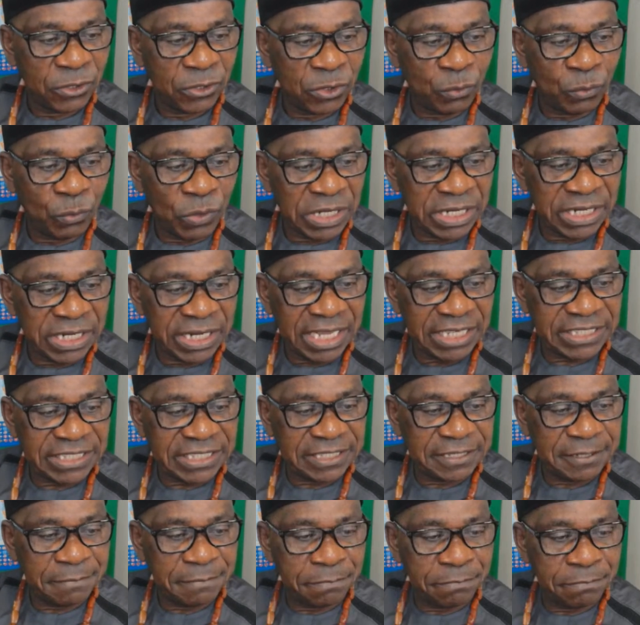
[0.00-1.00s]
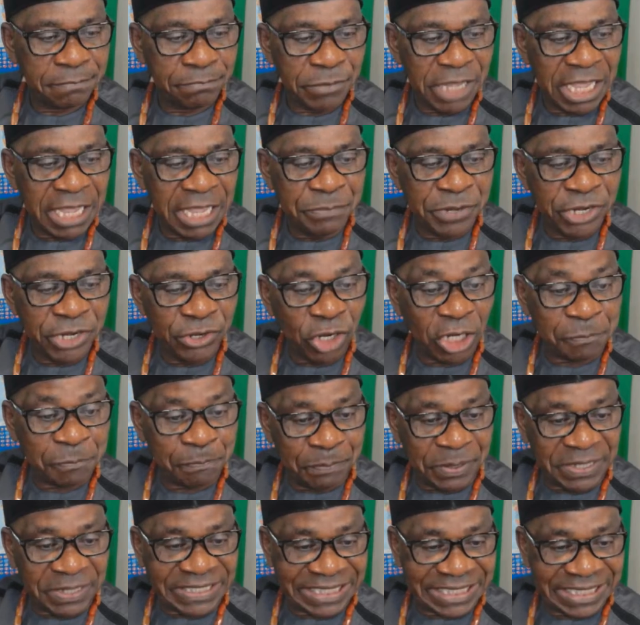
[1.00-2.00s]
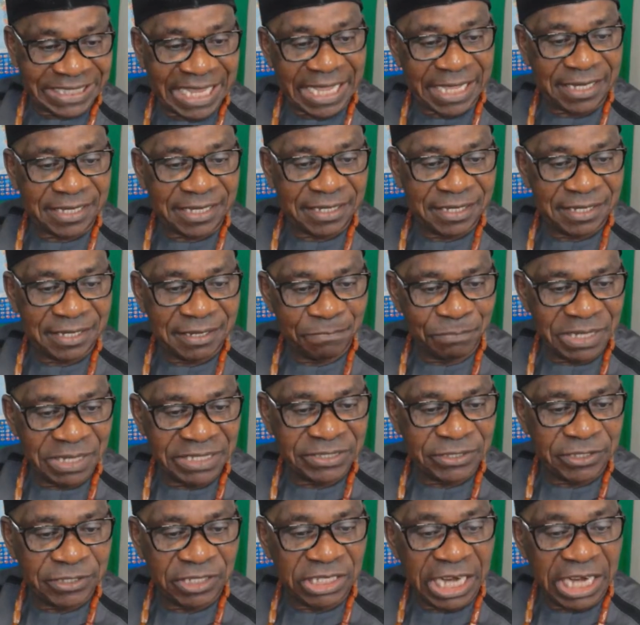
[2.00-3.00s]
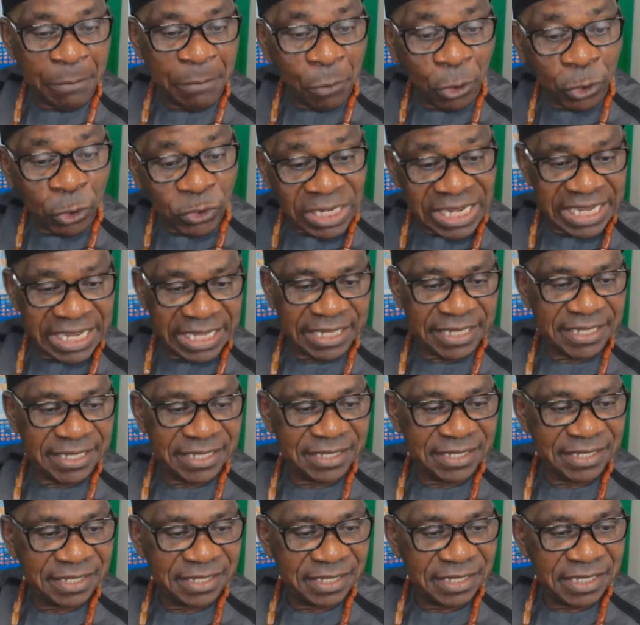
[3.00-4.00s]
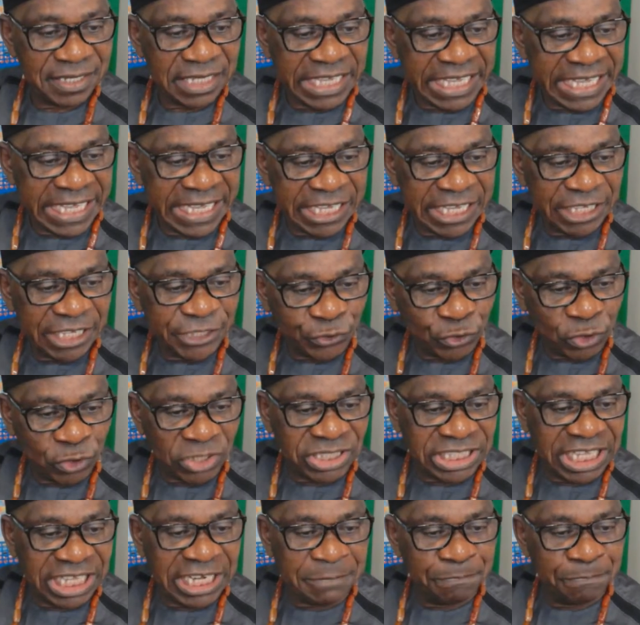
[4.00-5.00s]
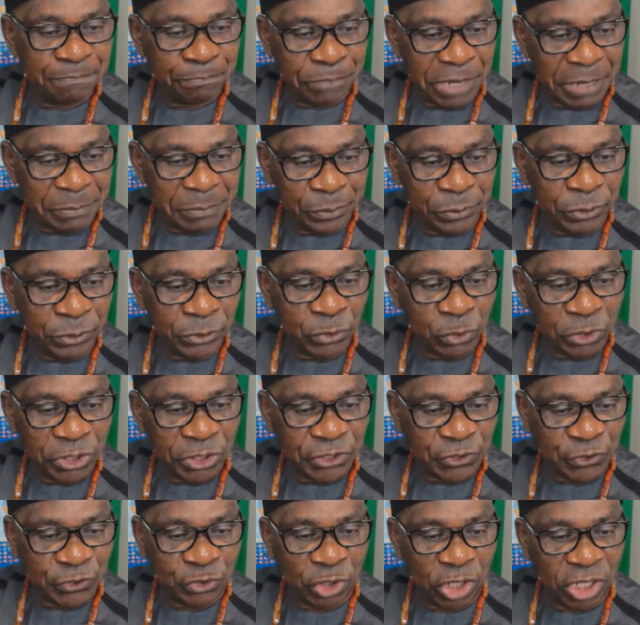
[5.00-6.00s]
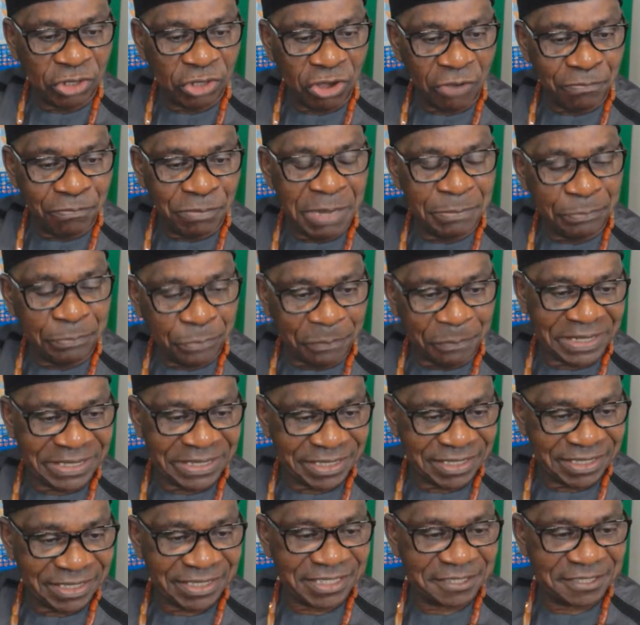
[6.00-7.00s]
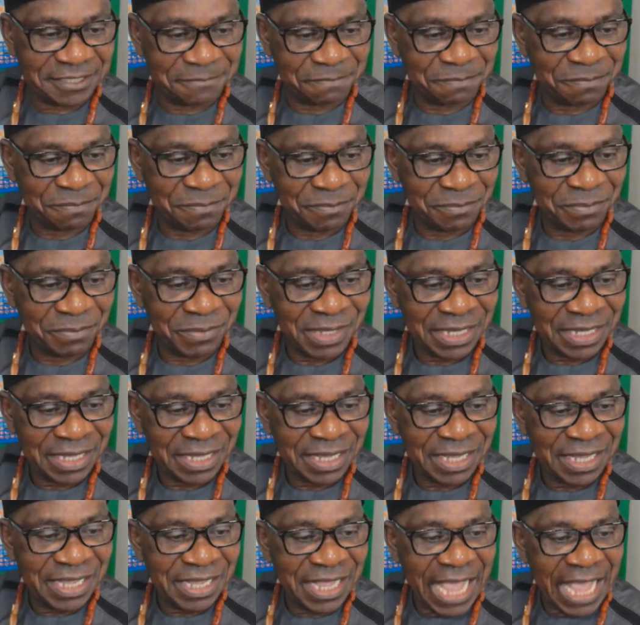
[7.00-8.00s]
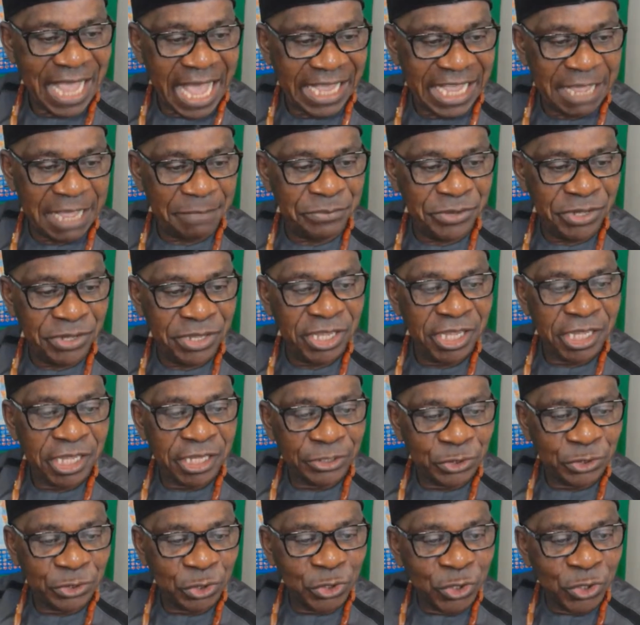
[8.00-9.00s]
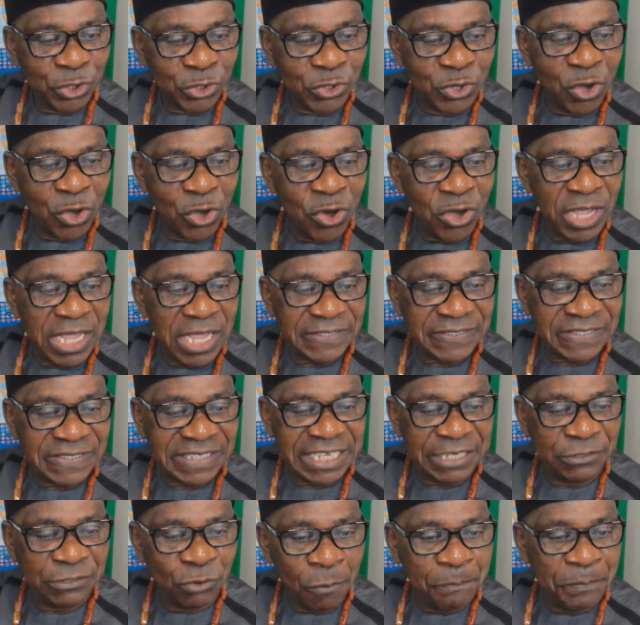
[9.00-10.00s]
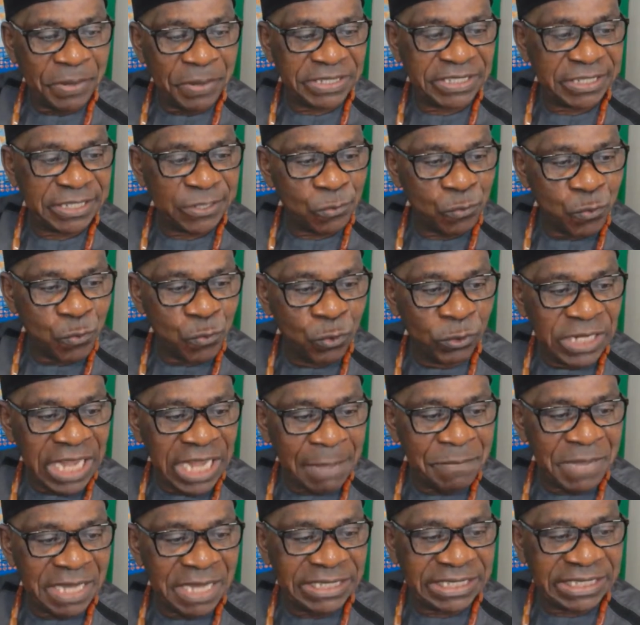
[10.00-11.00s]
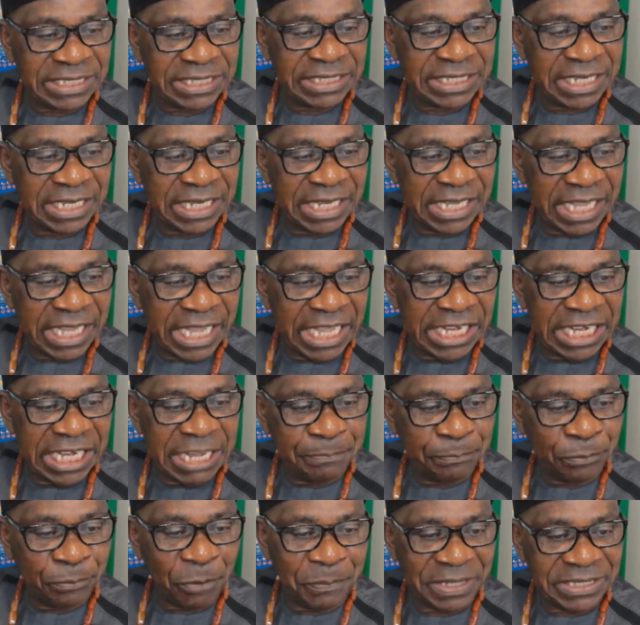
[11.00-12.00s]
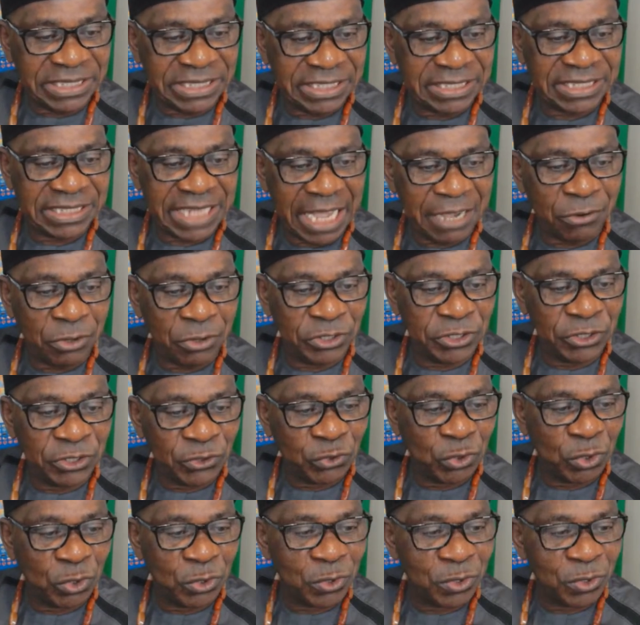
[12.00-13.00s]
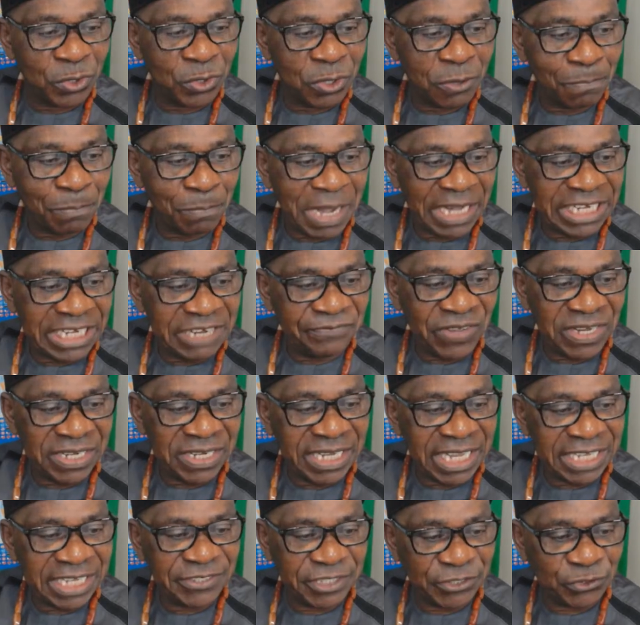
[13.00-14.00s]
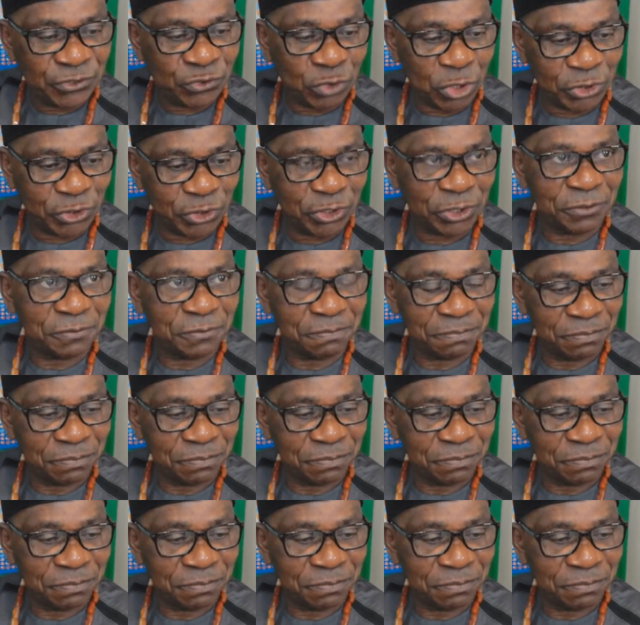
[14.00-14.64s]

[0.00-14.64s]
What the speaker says: Witness, maybe not personal, but remotely, he instructed people to destroy government properties. Agabi, do you know a single person who damaged any properties according to my defender's instruction?